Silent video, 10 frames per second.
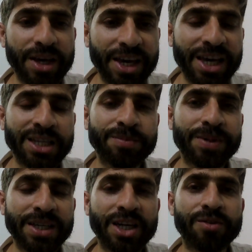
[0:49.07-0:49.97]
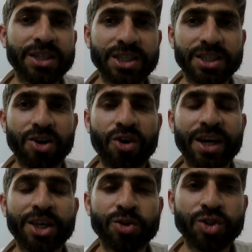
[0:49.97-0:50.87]
A is being convicted or
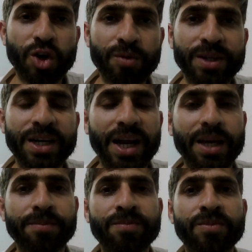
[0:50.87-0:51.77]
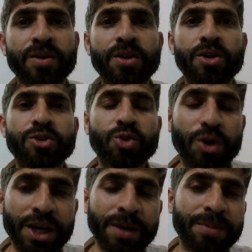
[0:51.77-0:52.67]
accused of the crime, so
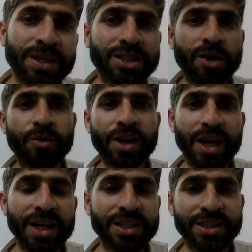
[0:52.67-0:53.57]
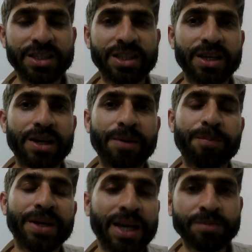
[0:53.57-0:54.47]
A being somewhere else
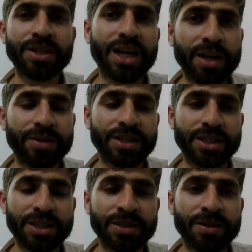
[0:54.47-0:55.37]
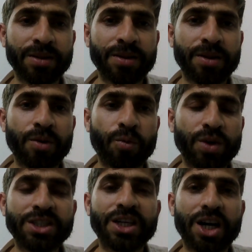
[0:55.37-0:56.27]
becomes relevant,
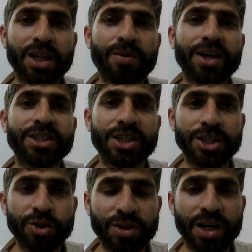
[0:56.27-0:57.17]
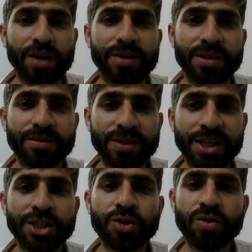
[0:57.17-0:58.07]
which otherwise is not relevant.
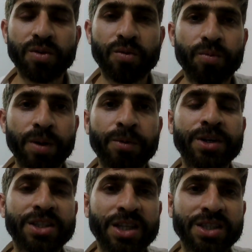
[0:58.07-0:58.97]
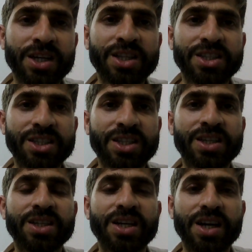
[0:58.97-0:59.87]
Thank you. We will be discussing other section
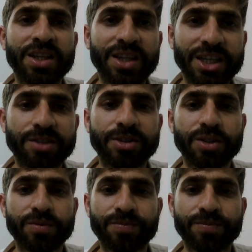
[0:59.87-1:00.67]
in next video.